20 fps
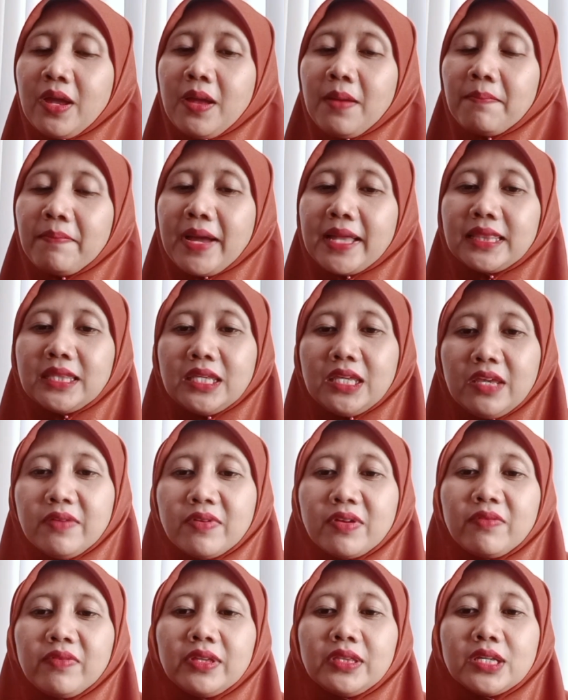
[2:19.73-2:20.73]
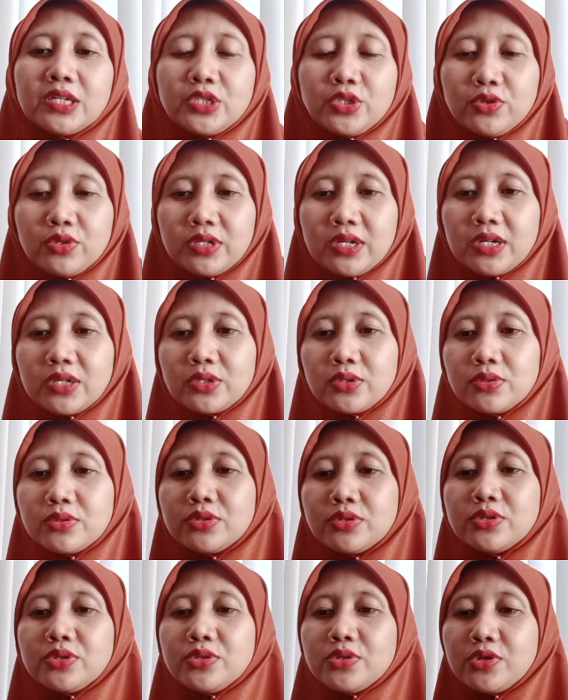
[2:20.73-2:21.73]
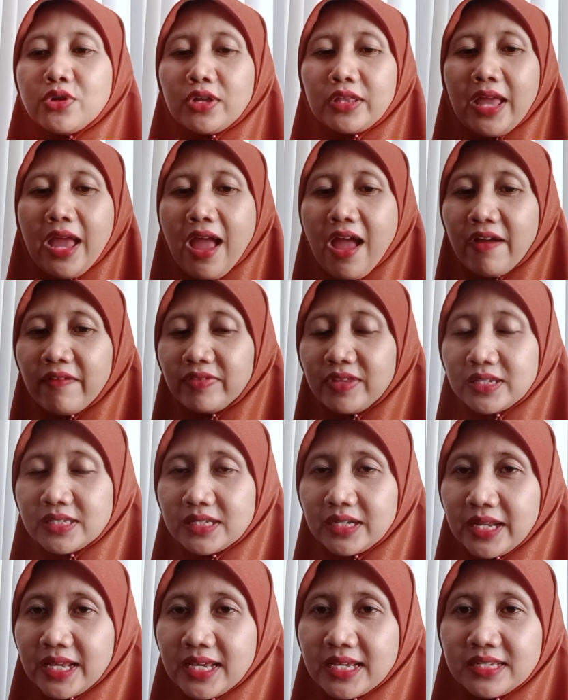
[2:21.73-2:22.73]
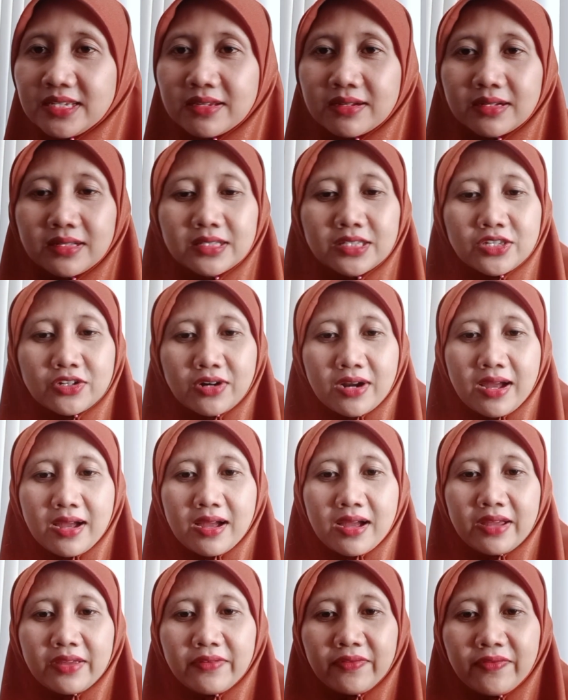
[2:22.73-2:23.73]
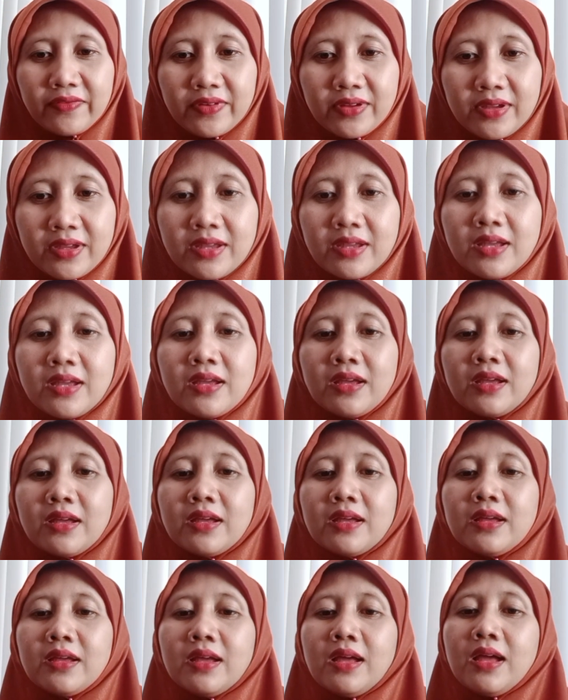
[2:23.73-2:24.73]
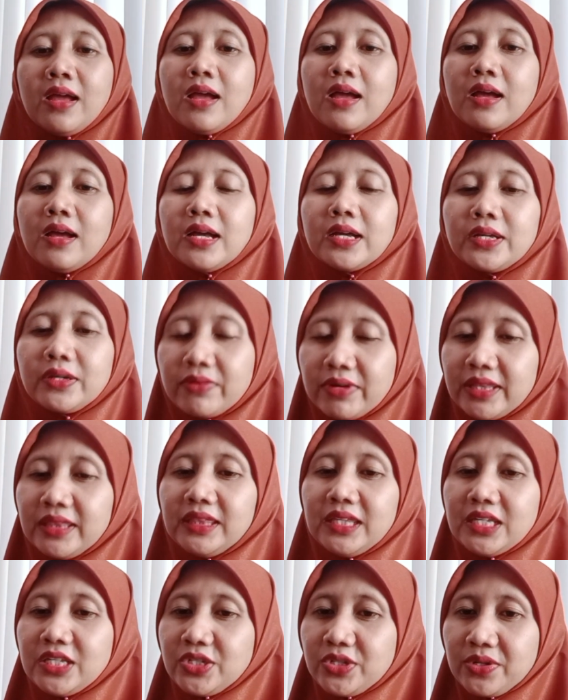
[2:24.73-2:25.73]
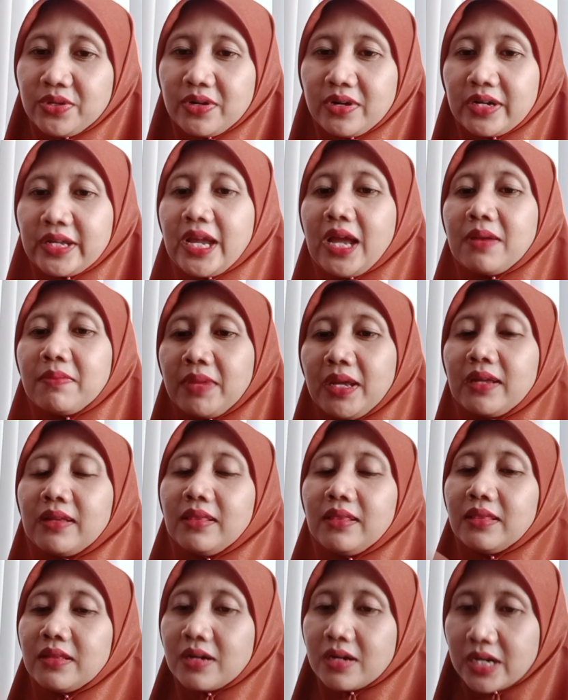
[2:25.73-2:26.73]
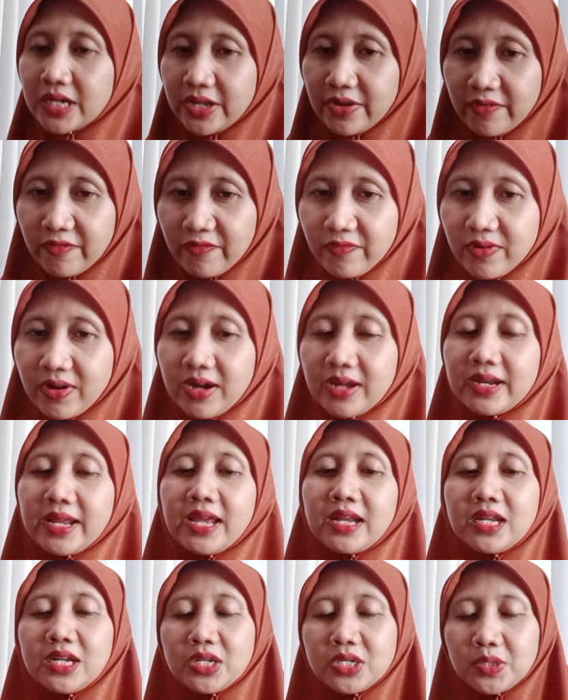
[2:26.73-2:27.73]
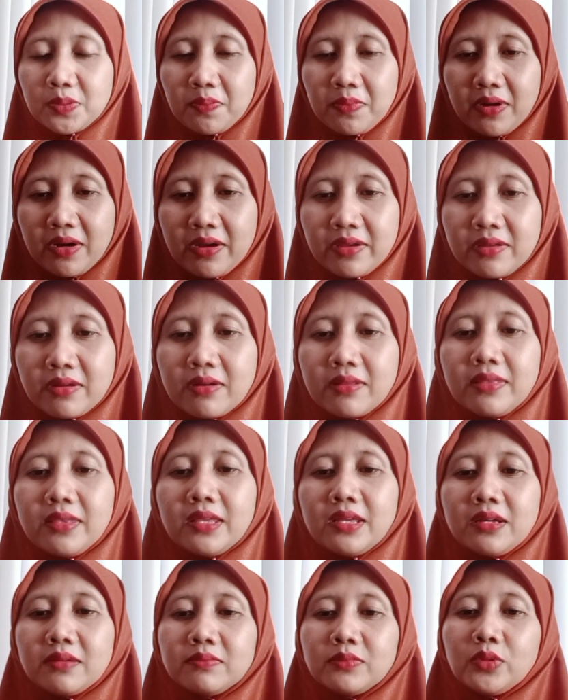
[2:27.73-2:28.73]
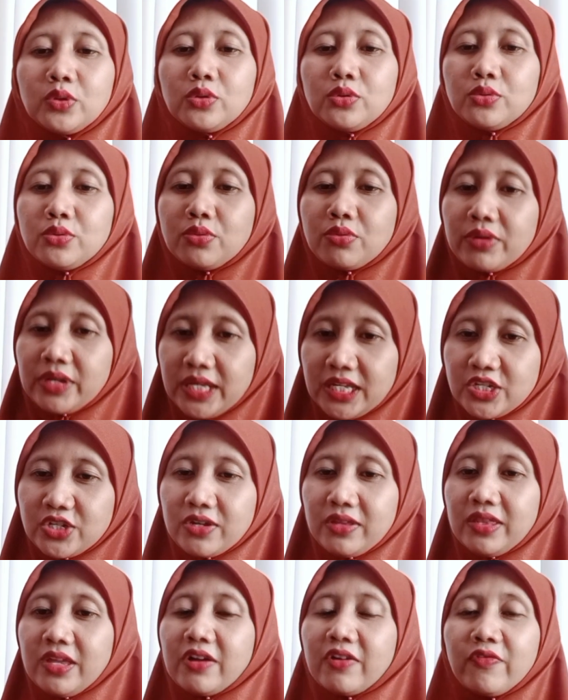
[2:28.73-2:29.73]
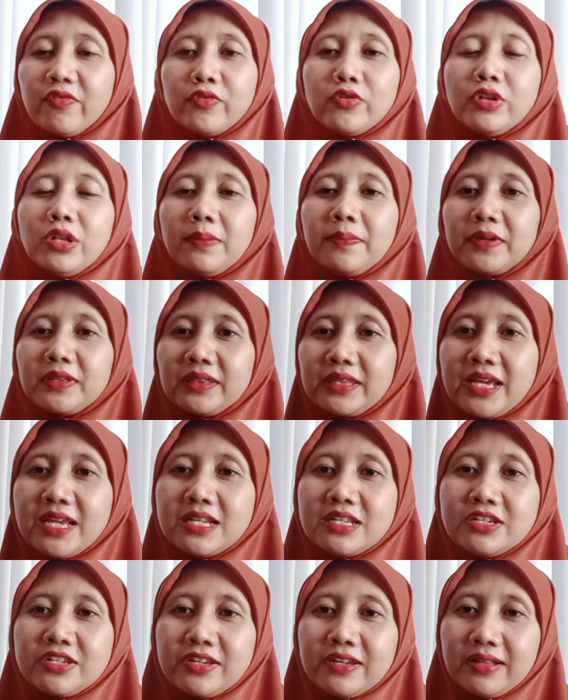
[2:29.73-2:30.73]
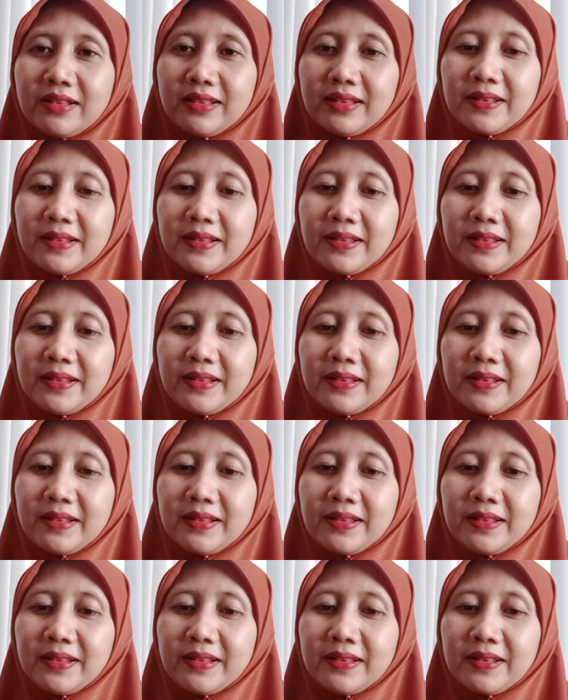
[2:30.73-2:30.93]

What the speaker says: But even with the students who do not have this natural drive, a great teacher can make learning fun and inspire them to reach their full potential.